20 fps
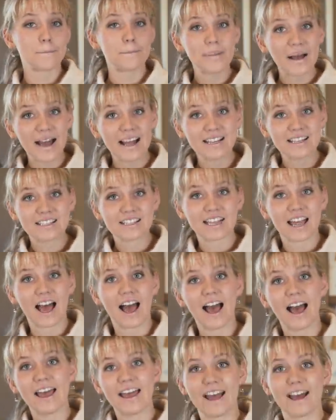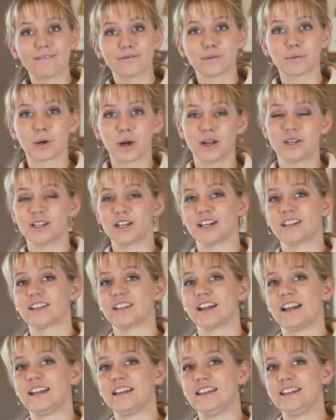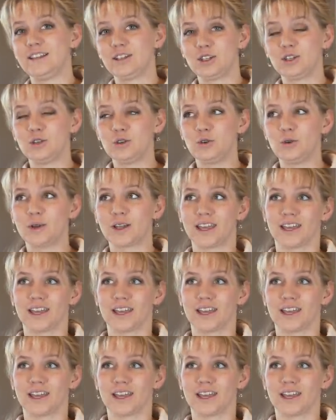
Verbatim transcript: But I have a project that I need to